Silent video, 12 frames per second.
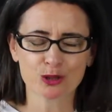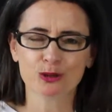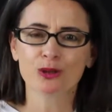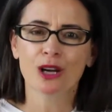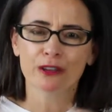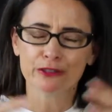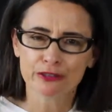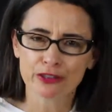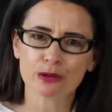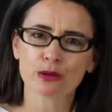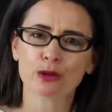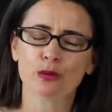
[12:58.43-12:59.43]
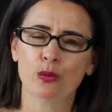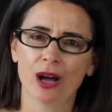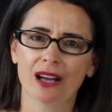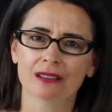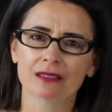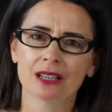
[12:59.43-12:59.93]
to fill the
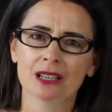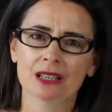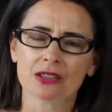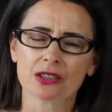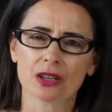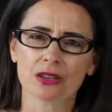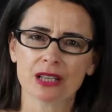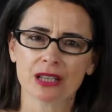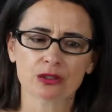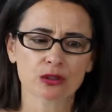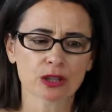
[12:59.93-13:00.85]
well so that